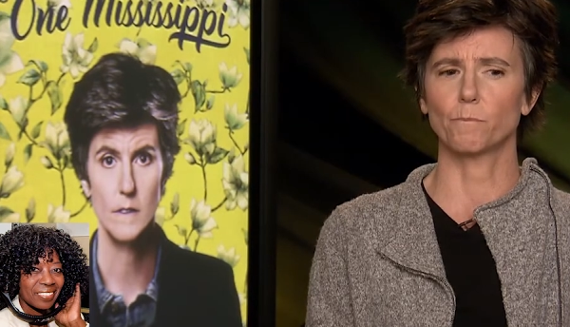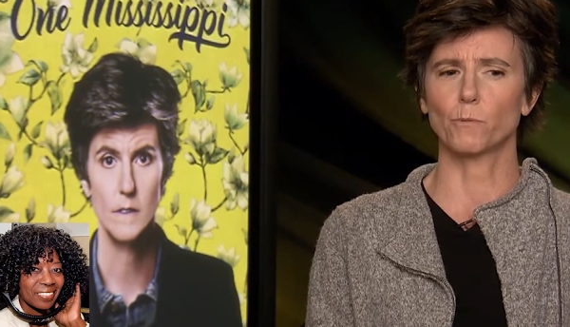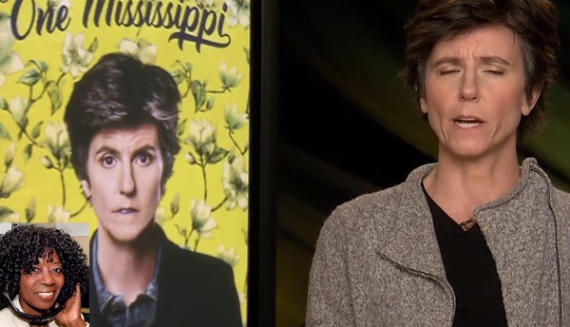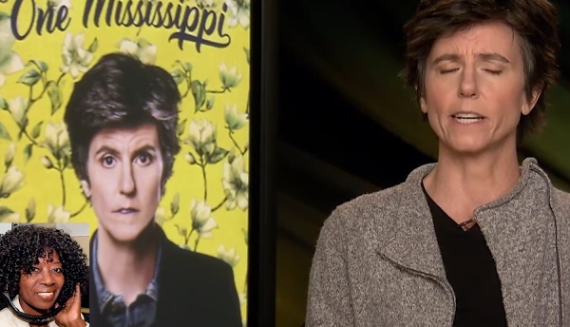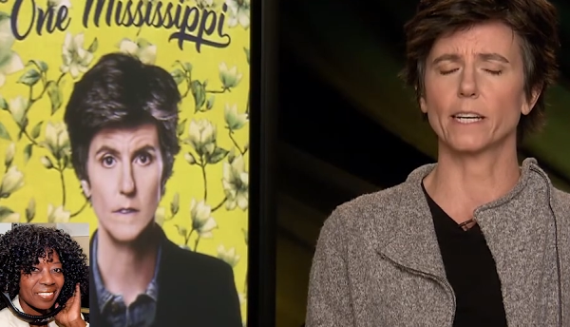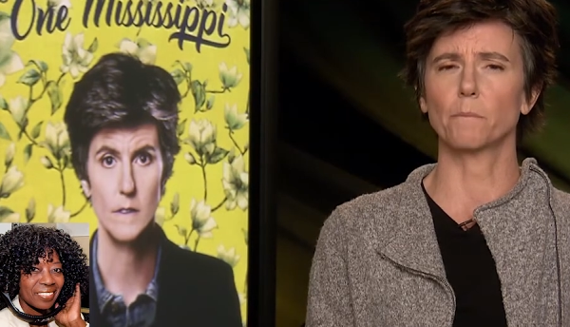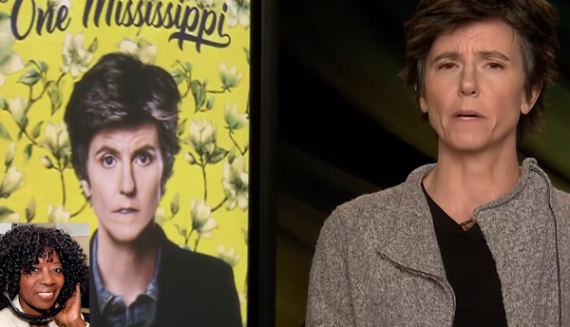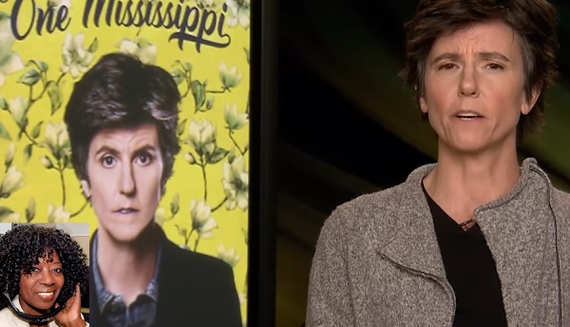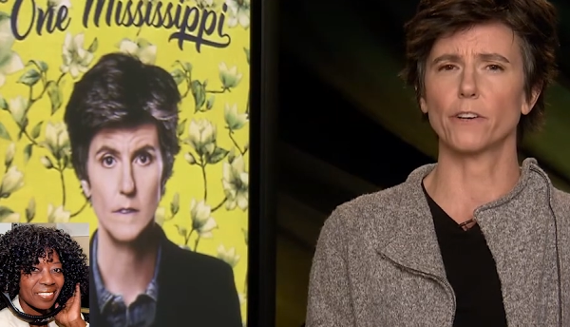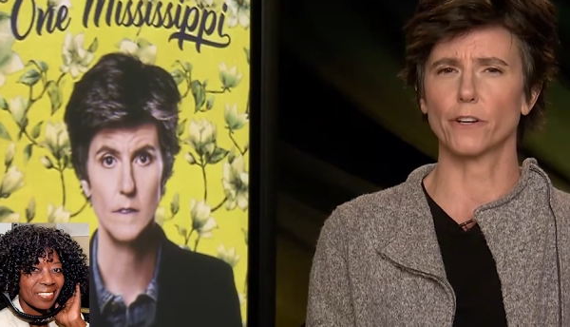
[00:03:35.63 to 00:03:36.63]
Speaker 1: writing
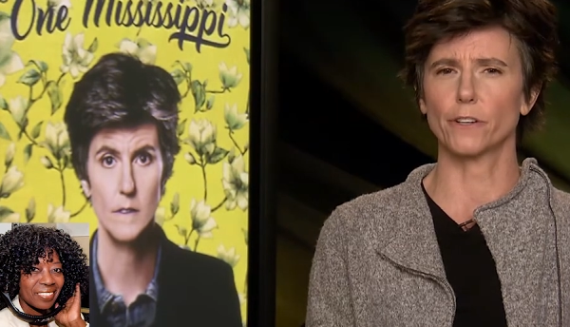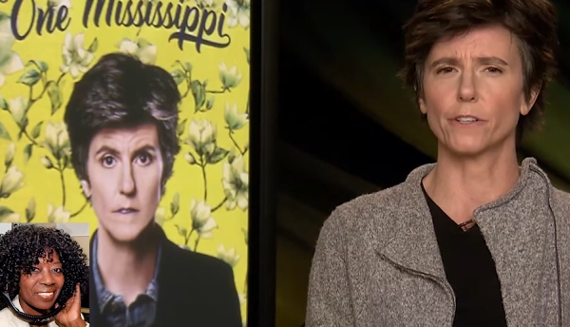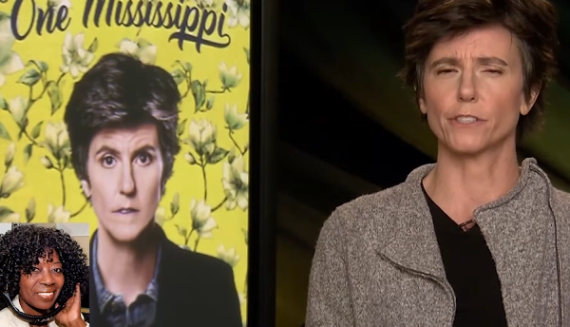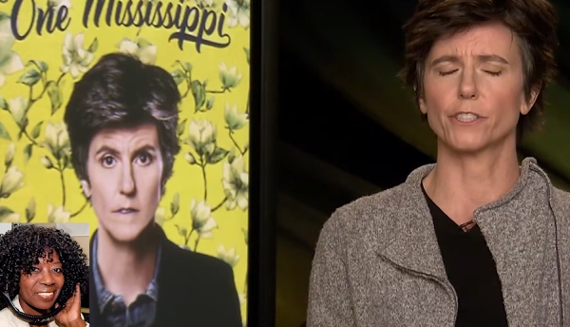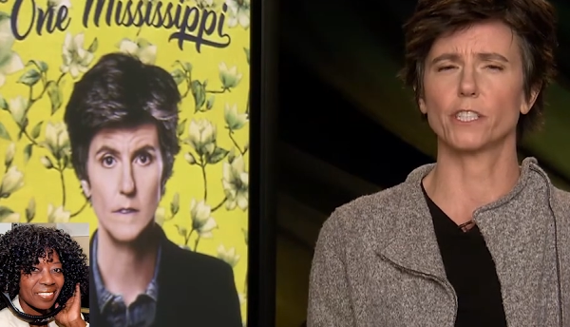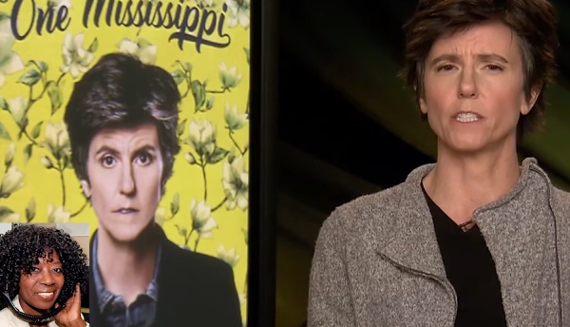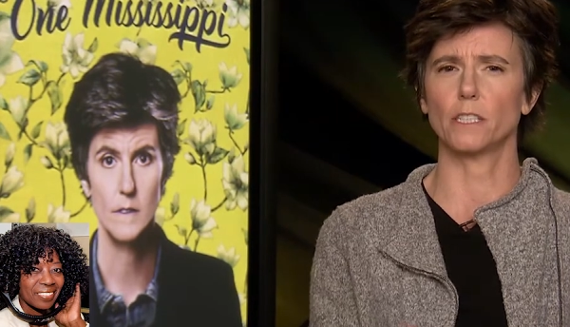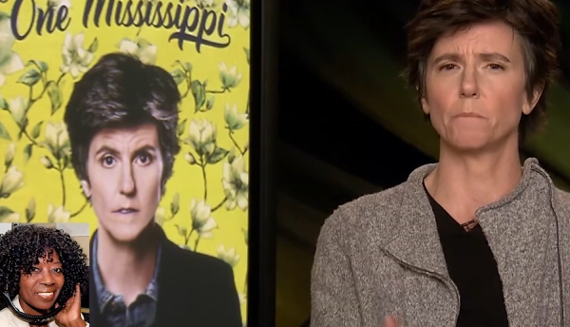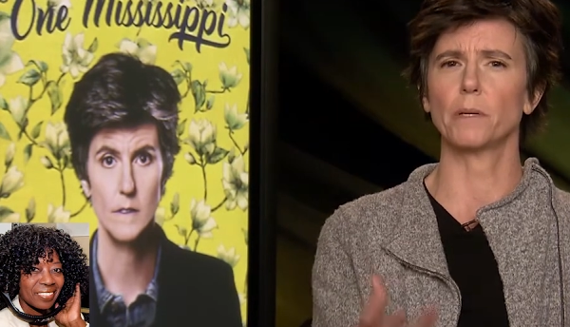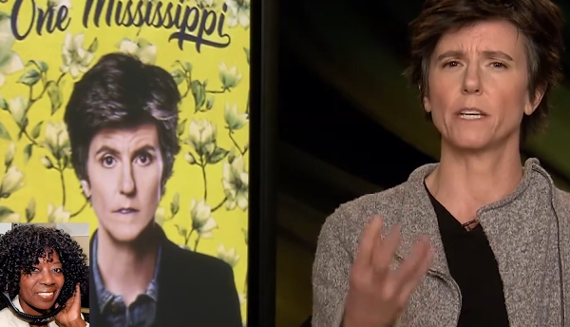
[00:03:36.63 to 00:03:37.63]
about her, she
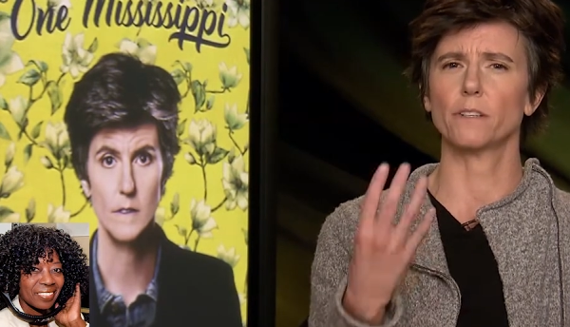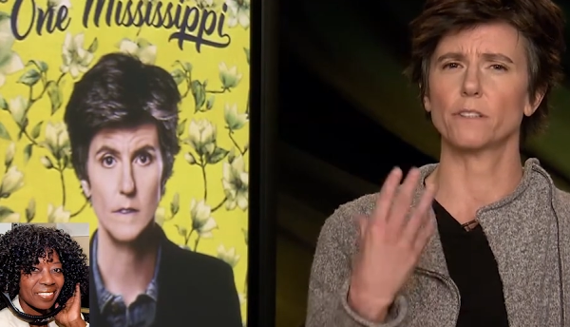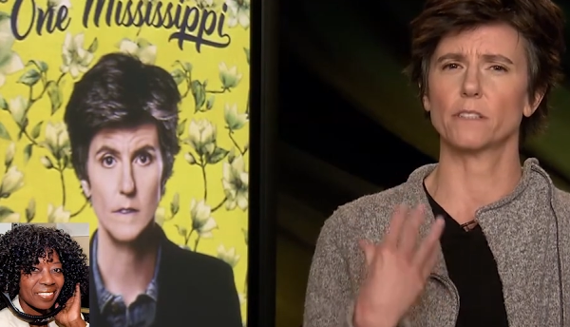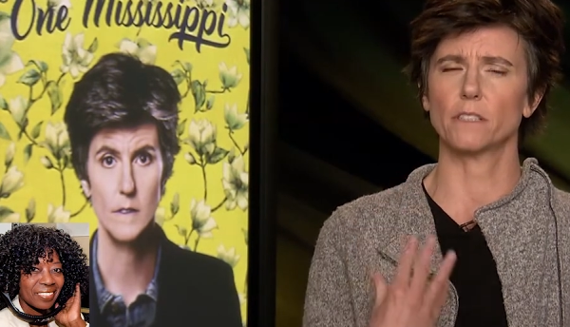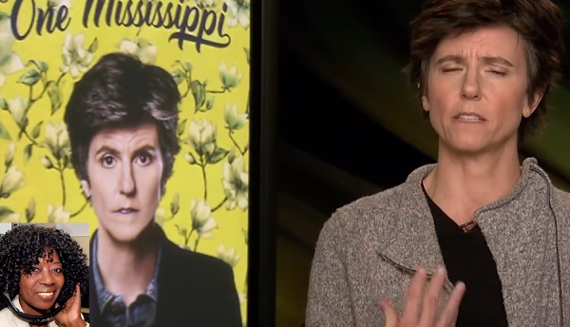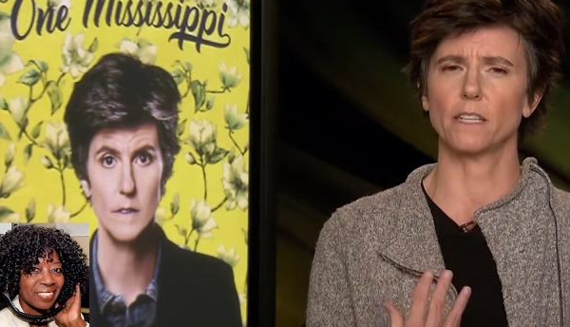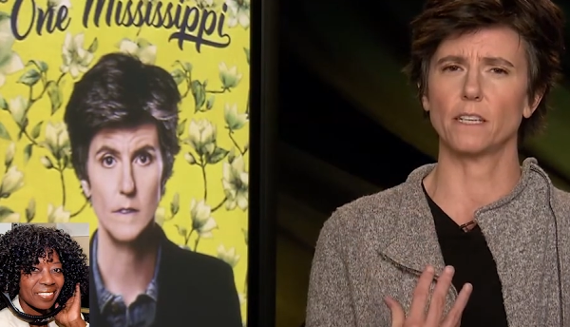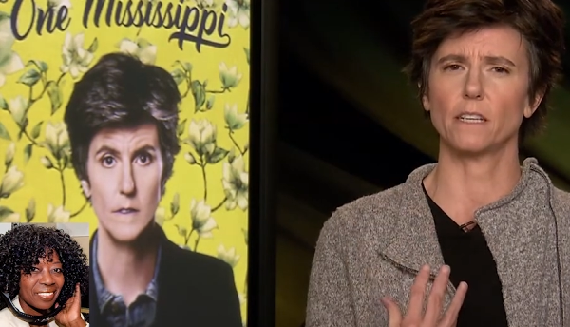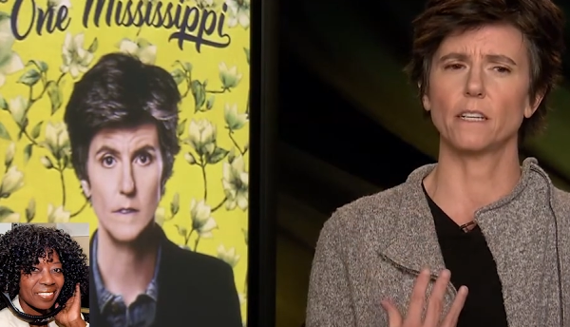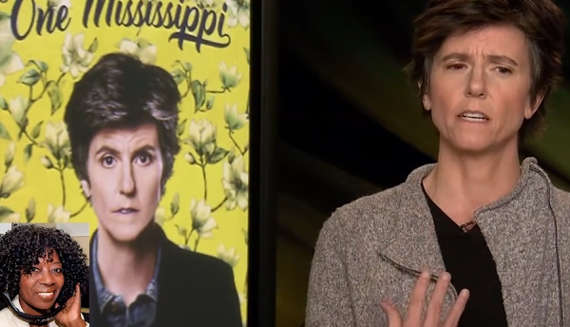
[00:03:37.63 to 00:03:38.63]
appears in
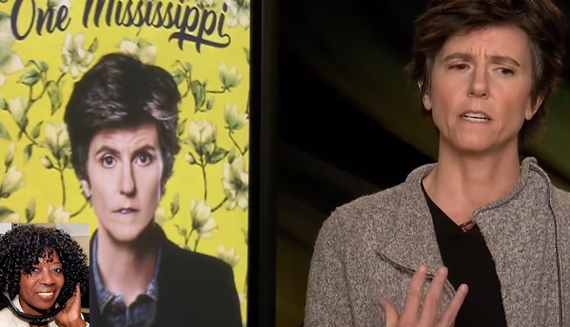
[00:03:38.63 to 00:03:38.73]
the